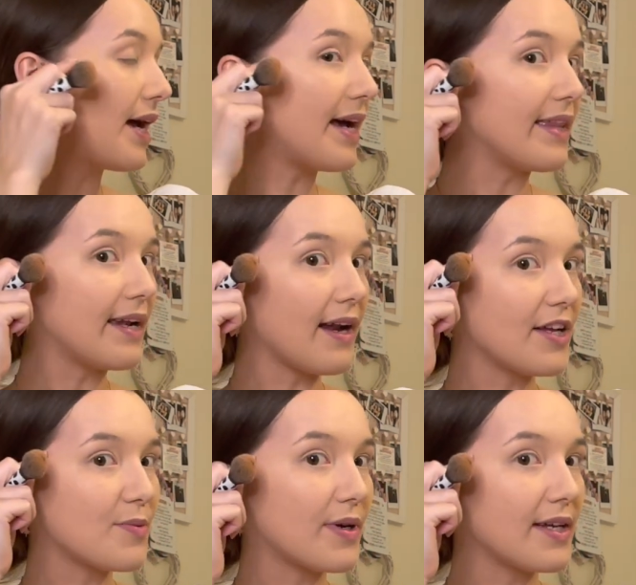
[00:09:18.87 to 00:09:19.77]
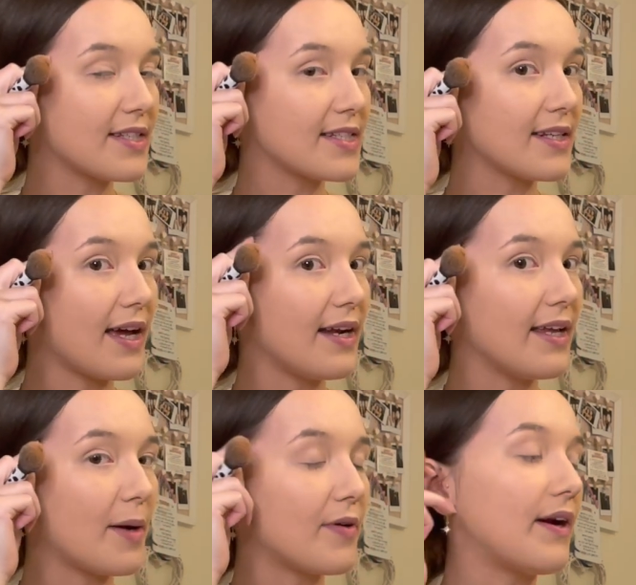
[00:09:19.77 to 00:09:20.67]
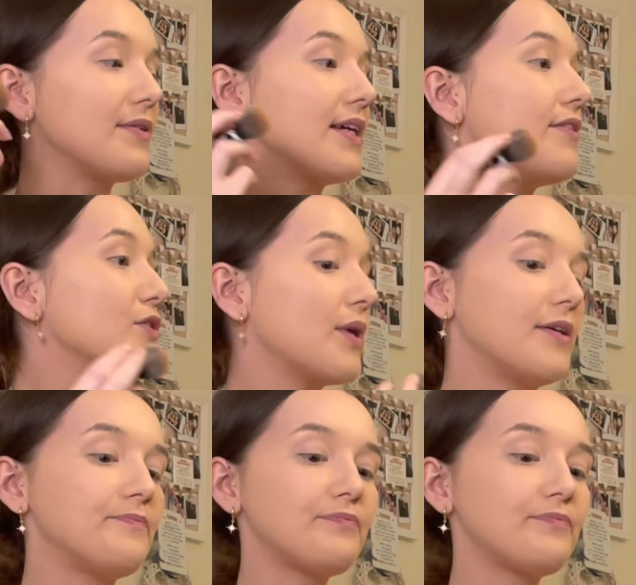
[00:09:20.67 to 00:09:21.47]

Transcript: and then I like to bring it slightly up around here as well.